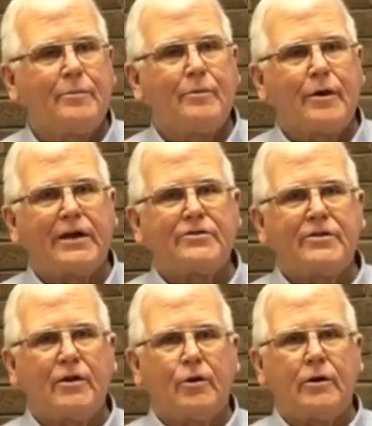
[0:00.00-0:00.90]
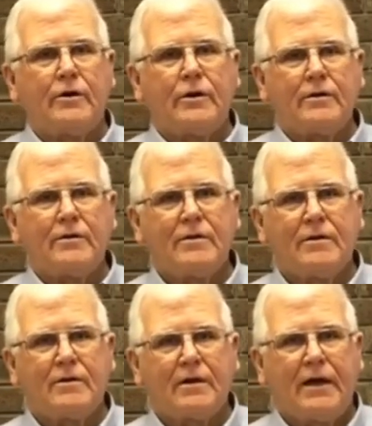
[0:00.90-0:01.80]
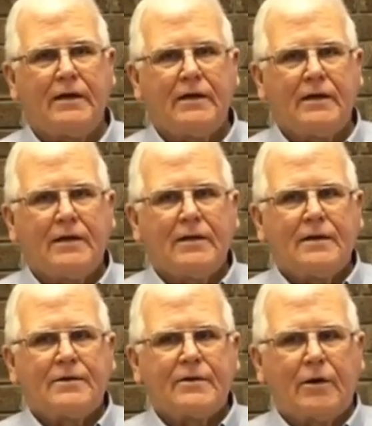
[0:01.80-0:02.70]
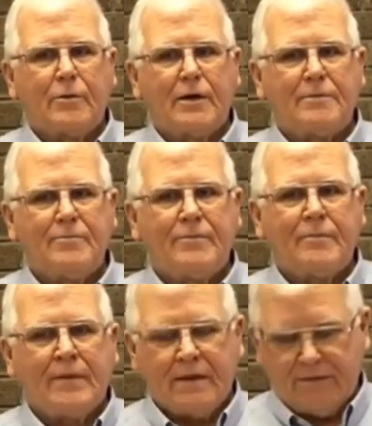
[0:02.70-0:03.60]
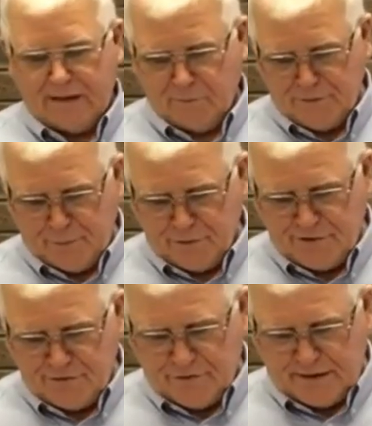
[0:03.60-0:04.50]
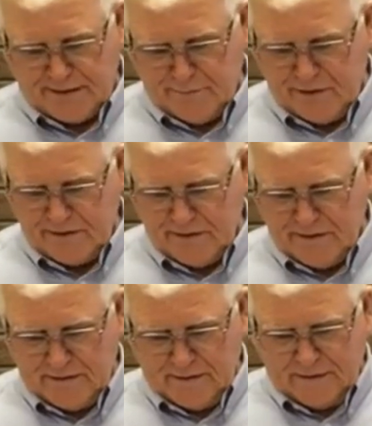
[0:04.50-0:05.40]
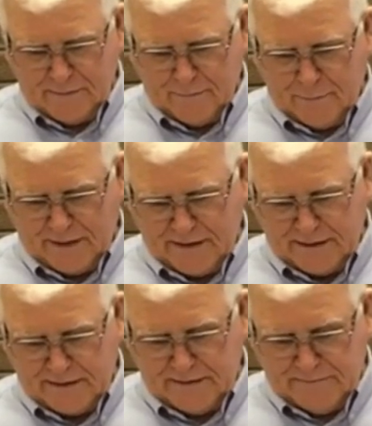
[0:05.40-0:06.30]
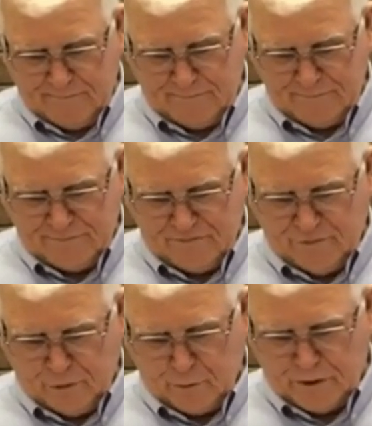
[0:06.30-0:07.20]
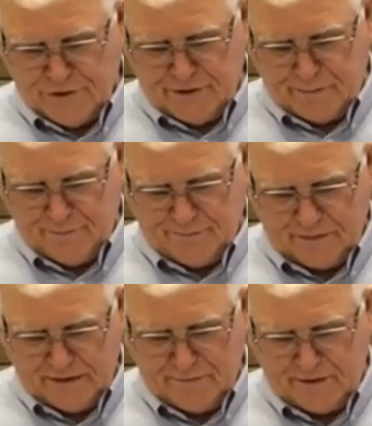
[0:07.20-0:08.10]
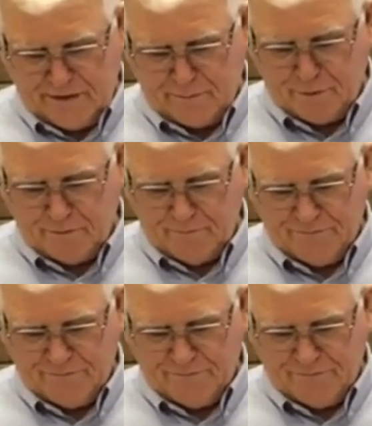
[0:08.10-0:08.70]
praise the Lord. Okay? So uh, that was prescribed by God for worship in the temple.